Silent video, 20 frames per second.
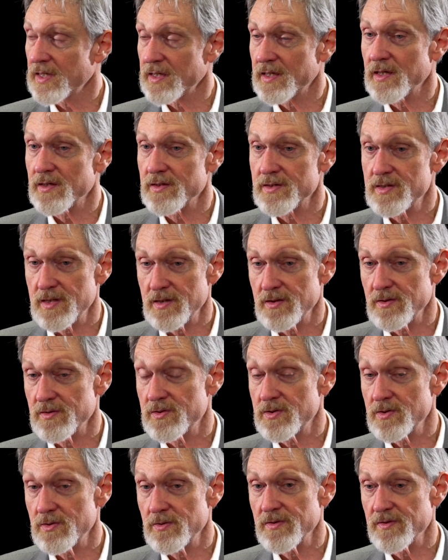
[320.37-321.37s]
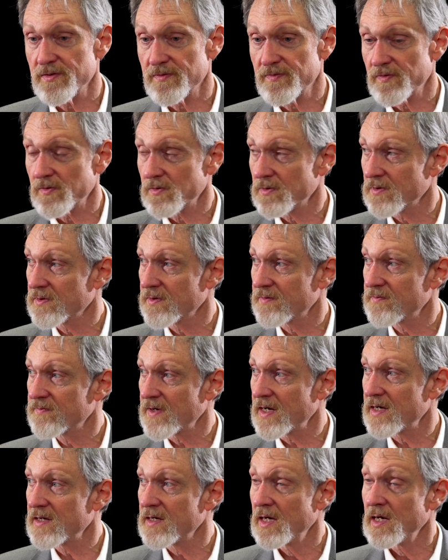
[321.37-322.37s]
I guarantee you two of the four that
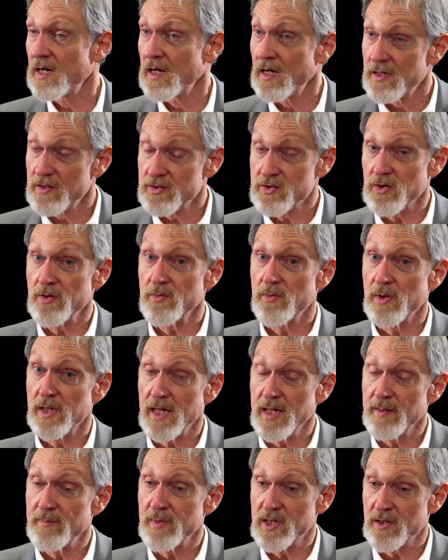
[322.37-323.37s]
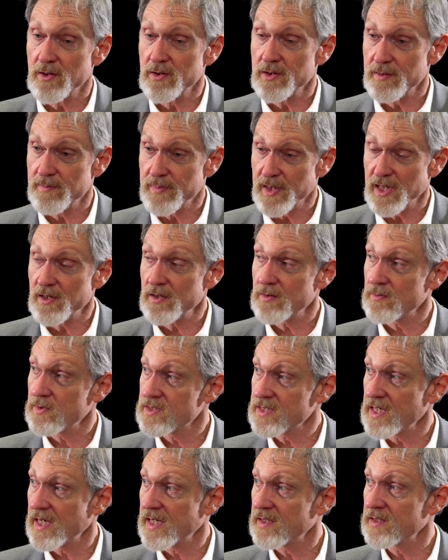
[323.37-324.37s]
it was only when Amy Coney Barrett
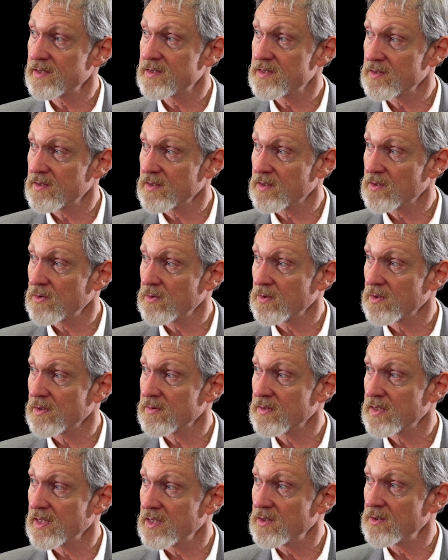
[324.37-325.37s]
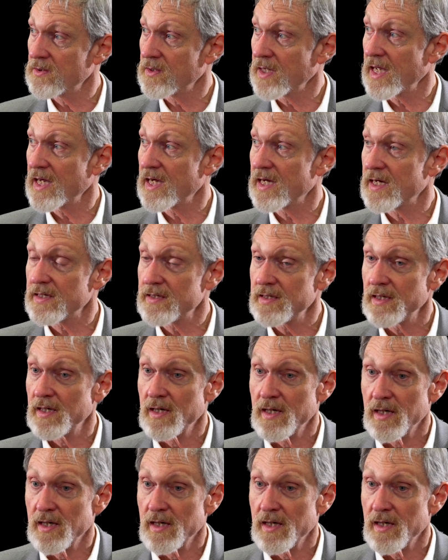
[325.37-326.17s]
was added to the court that you had